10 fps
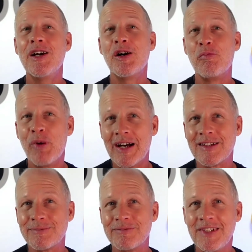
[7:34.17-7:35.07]
But
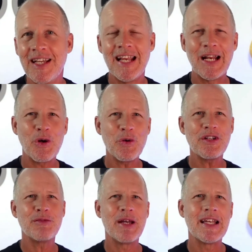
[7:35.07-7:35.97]
in order to
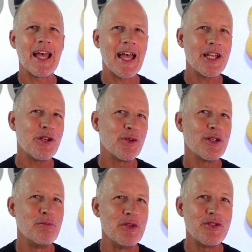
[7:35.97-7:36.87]
make accurate
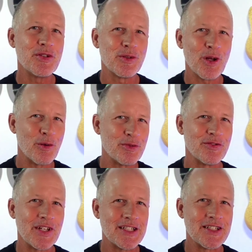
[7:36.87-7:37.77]
musical
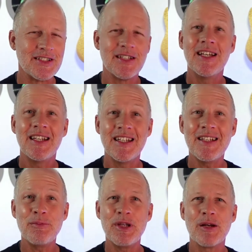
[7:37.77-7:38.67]
observations, you need to
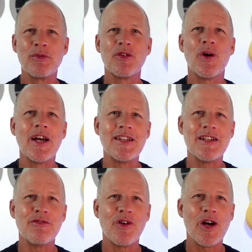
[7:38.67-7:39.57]
be able to
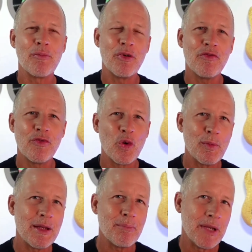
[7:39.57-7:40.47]
identify
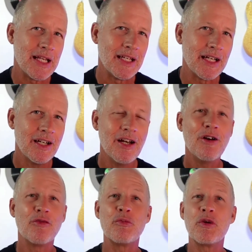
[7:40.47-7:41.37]
performing media
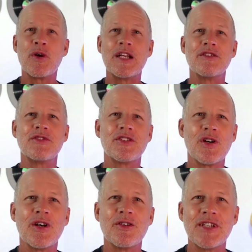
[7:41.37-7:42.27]
from a range of
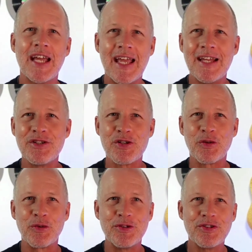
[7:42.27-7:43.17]
styles and
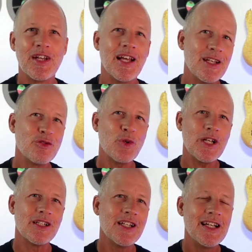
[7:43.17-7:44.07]
genres, as
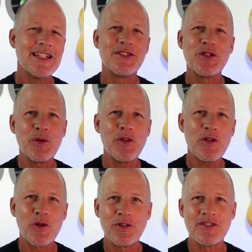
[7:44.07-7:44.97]
well as know the
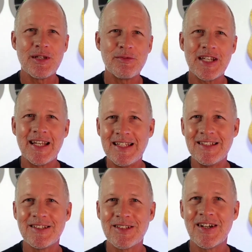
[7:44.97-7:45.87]
concepts
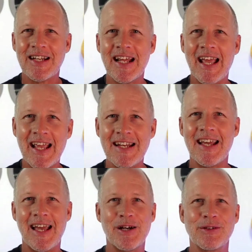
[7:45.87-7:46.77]
inside and
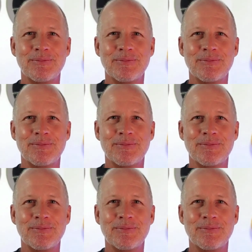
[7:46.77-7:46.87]
out.